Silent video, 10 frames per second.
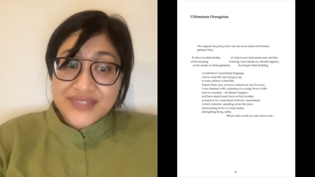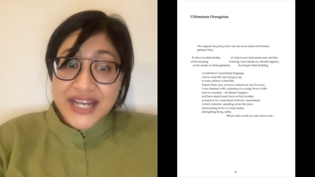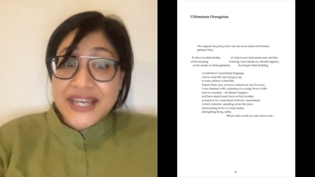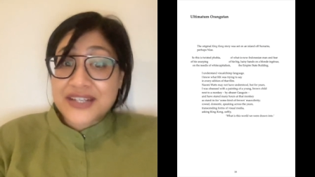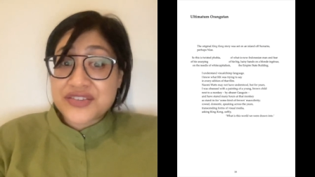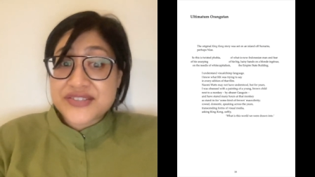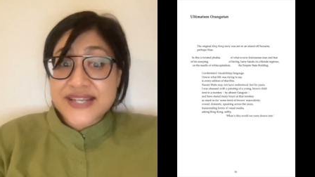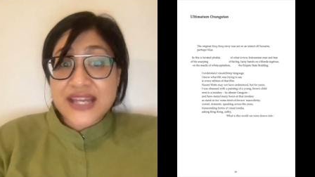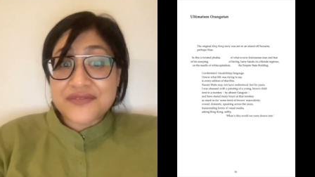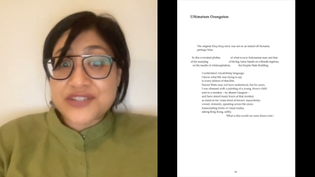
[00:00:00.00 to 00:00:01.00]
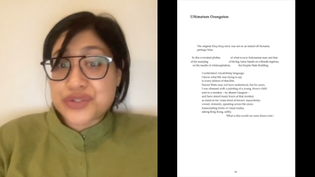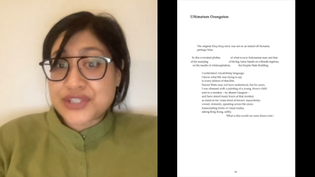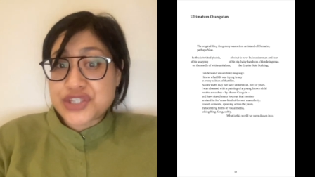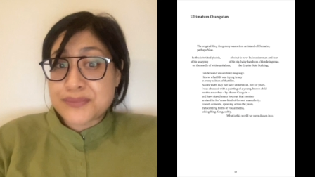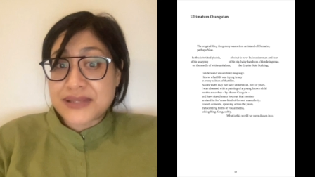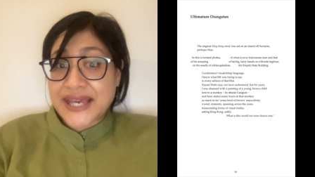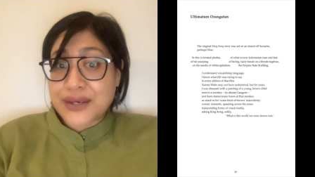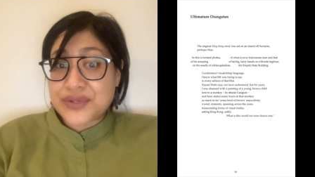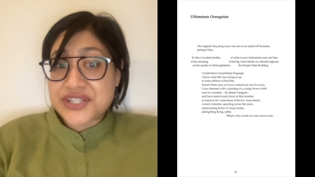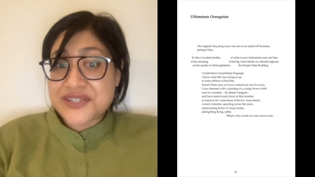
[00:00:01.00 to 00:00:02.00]
I understand visual chimp
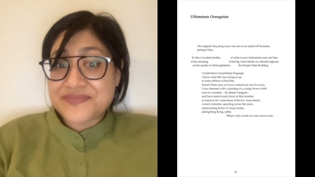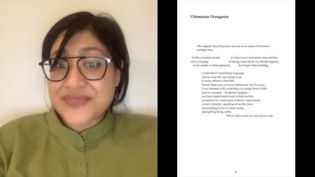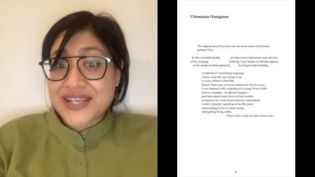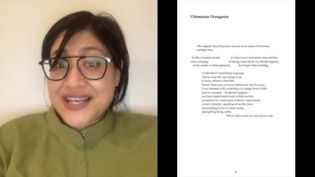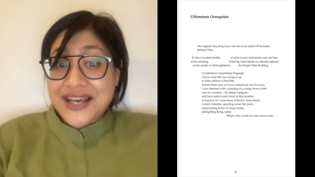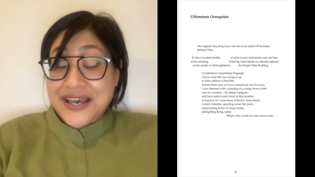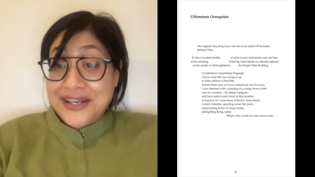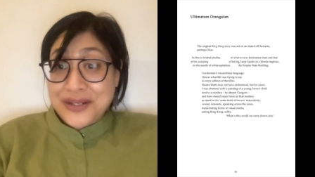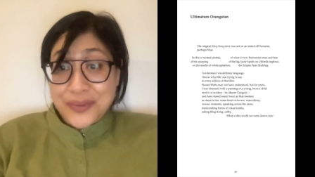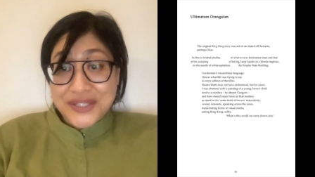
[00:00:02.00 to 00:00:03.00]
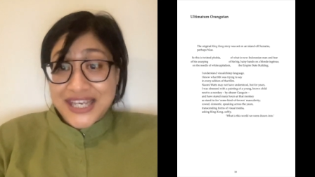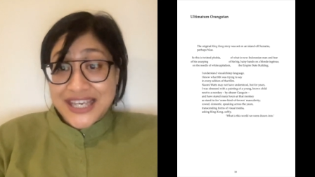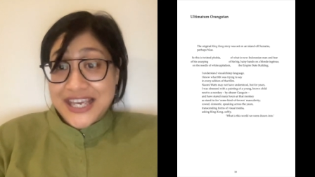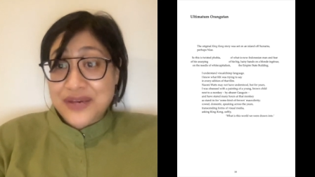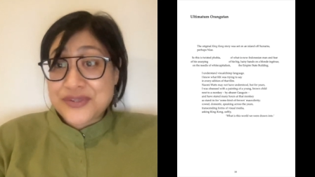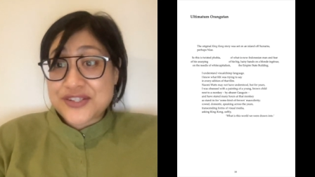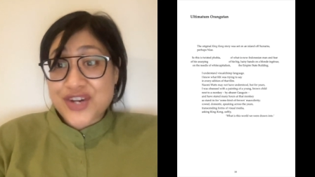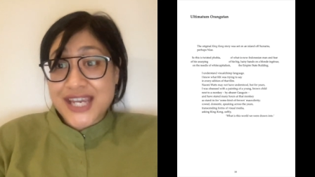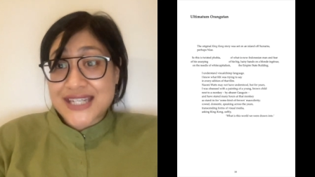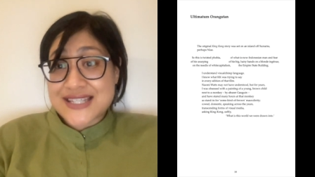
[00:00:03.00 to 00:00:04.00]
language. I know what KK was
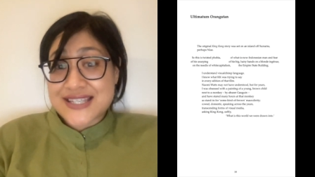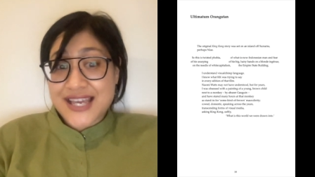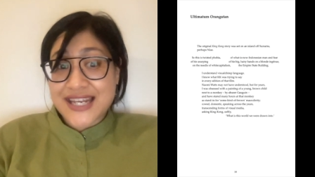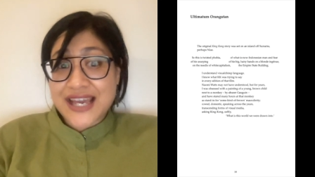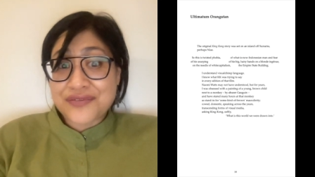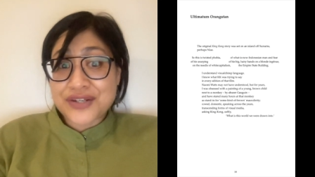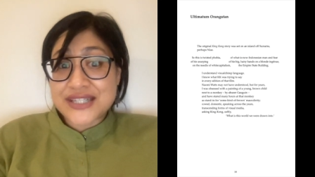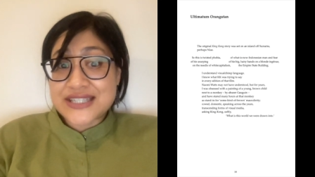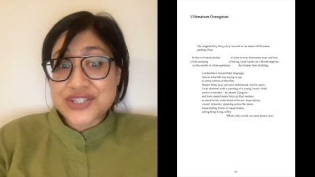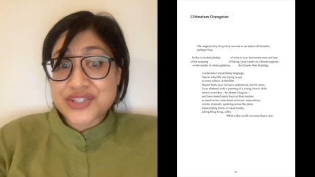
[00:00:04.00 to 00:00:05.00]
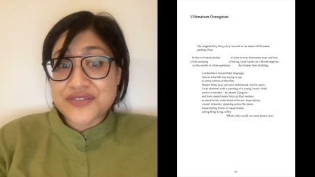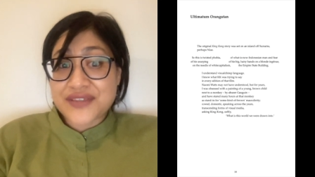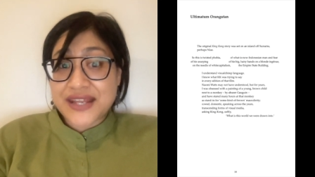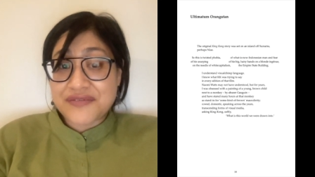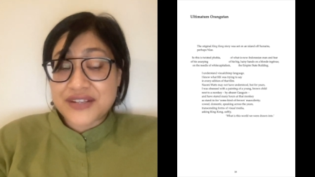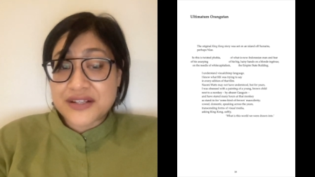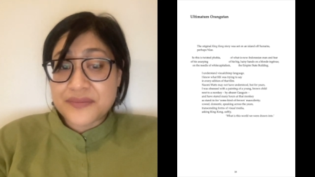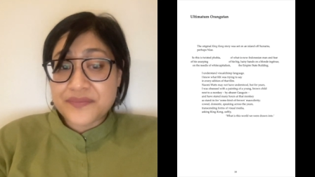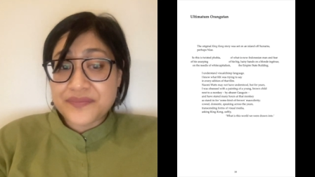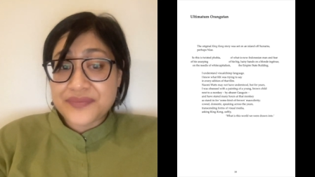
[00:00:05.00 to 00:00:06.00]
trying to say in every edition of that
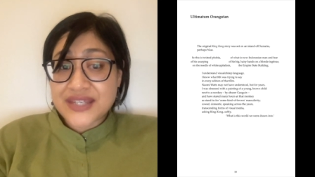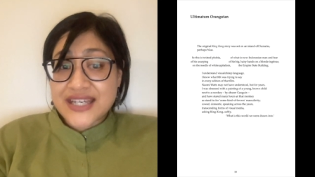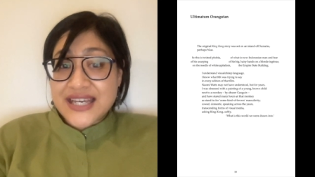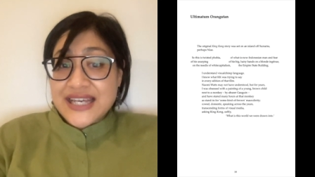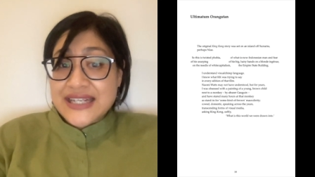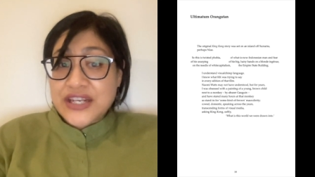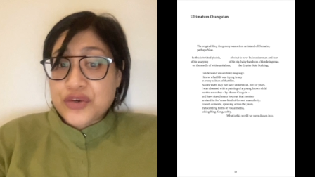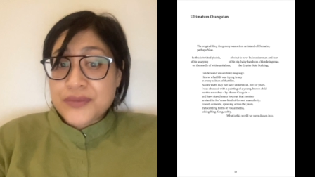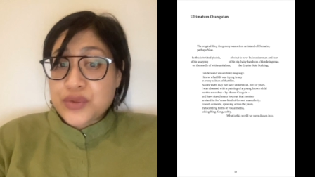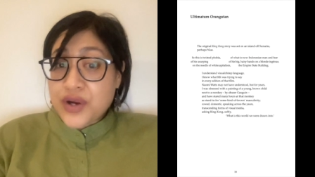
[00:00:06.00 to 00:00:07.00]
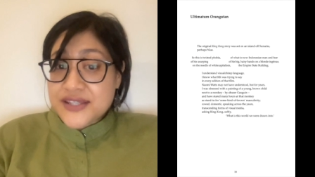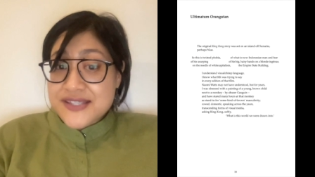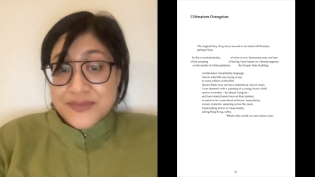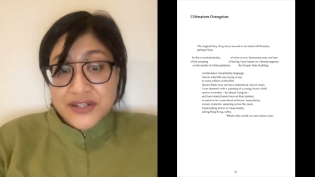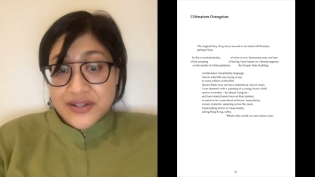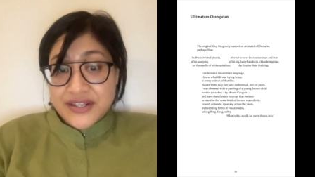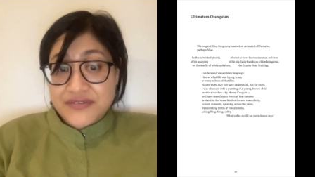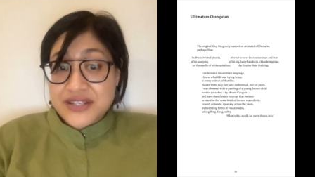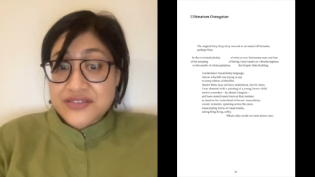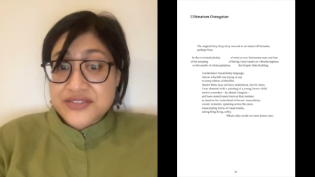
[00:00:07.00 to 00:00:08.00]
film. Naomi Watts may not
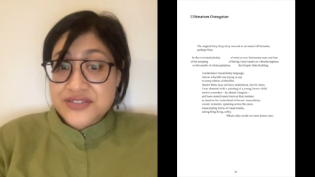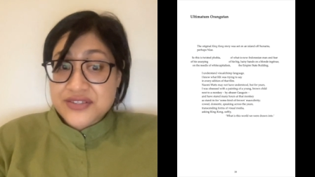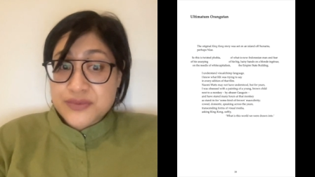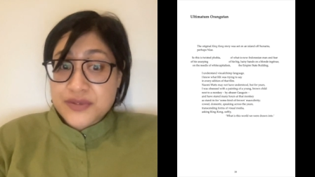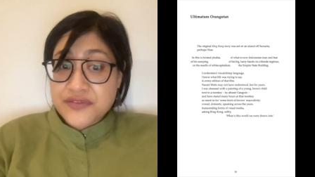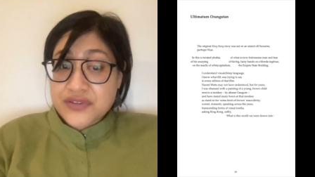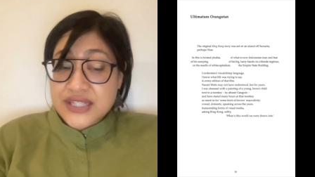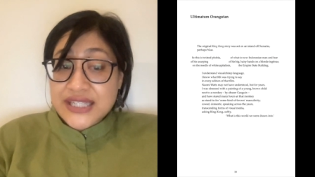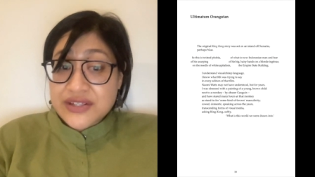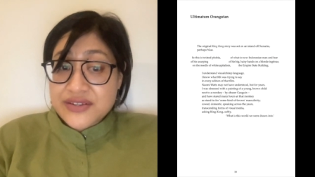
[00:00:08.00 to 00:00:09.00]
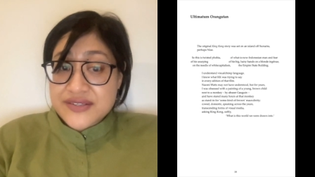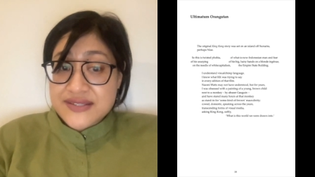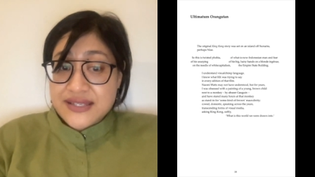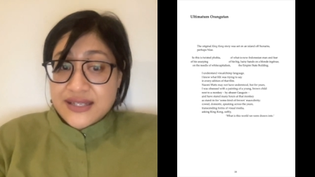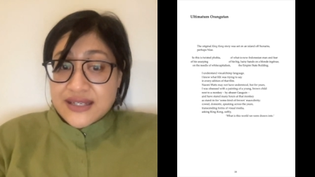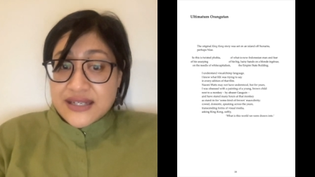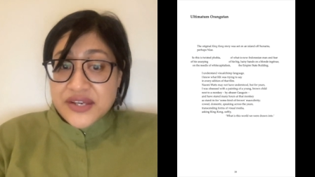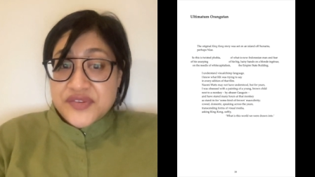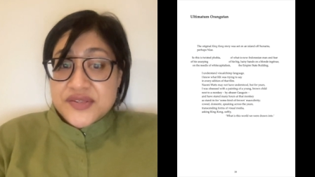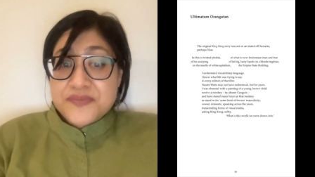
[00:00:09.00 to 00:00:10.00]
have understood, but for years
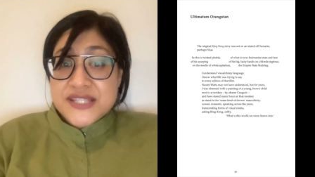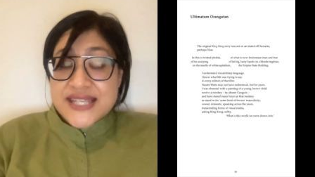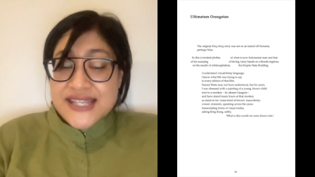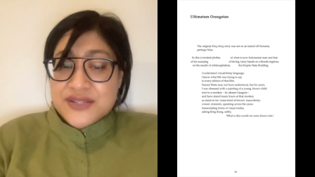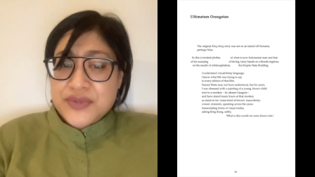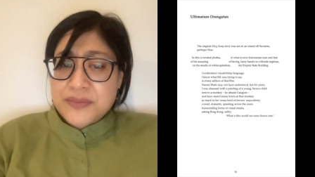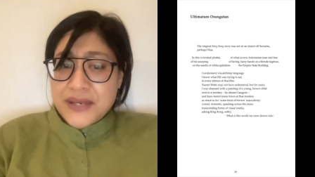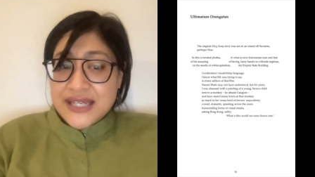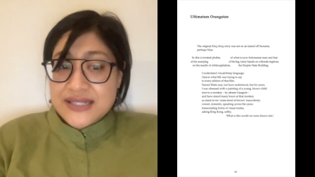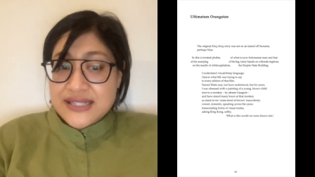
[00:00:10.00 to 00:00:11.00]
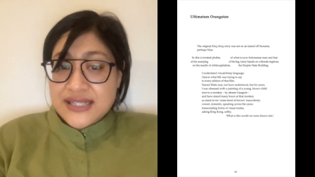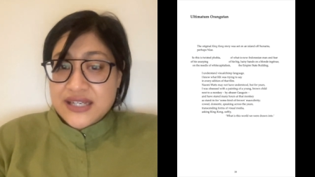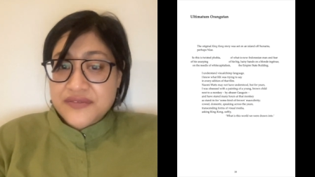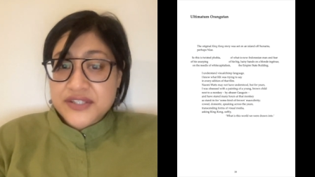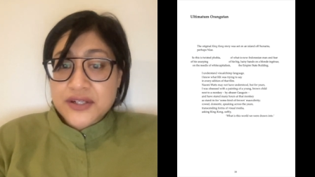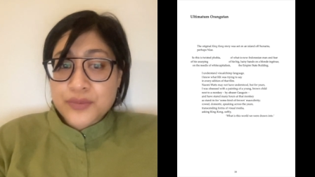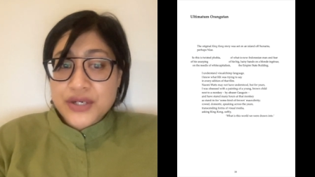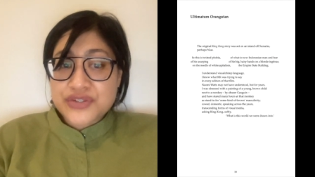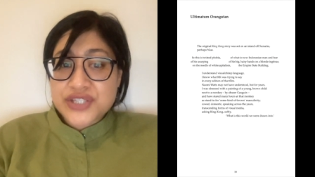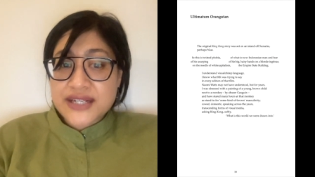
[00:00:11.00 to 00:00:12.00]
I was obsessed with a painting of a young
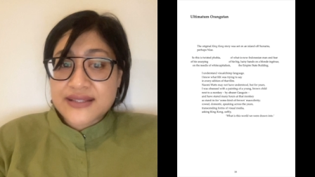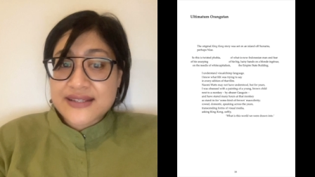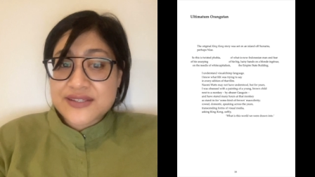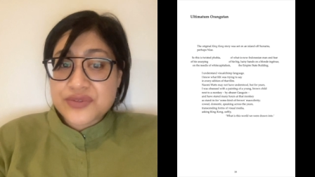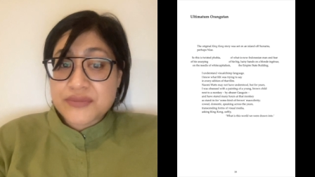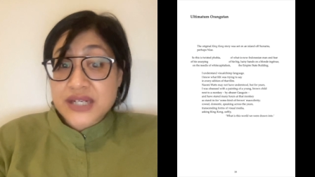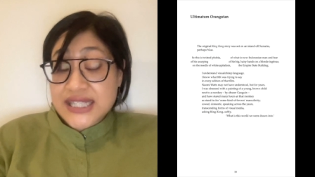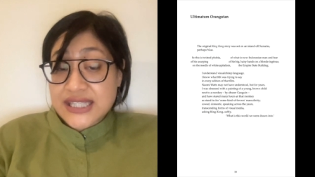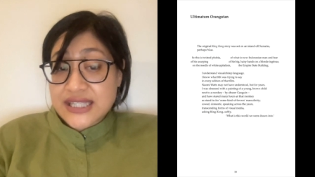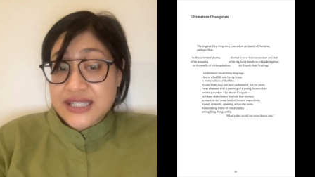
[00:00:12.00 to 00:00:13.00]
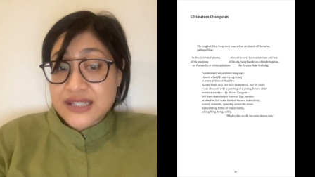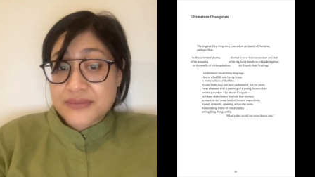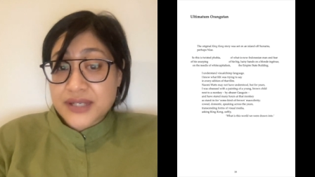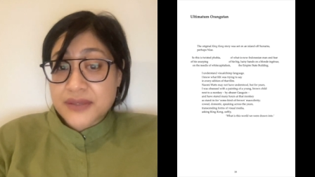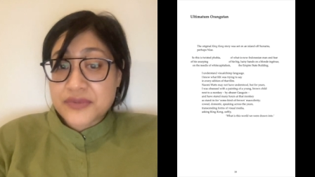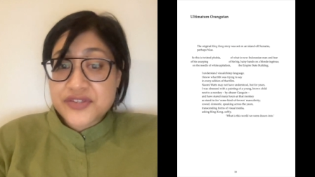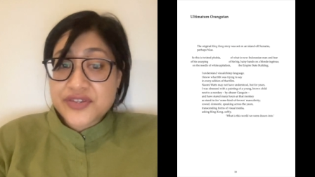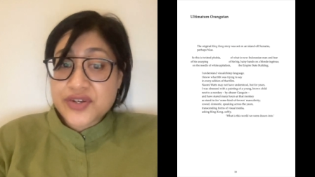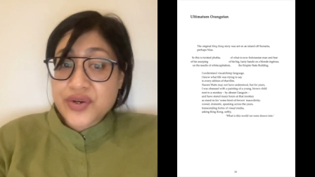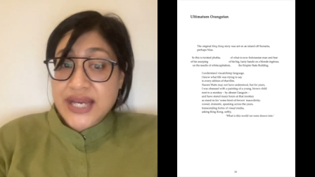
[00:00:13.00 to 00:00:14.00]
brown child next to a monkey by
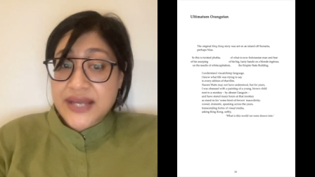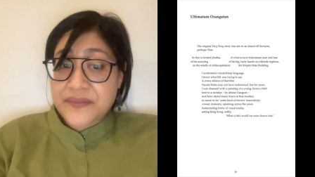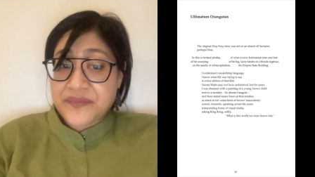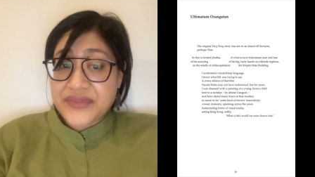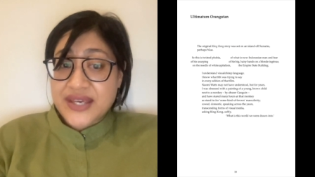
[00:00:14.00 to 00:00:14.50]
abuser Gauguin,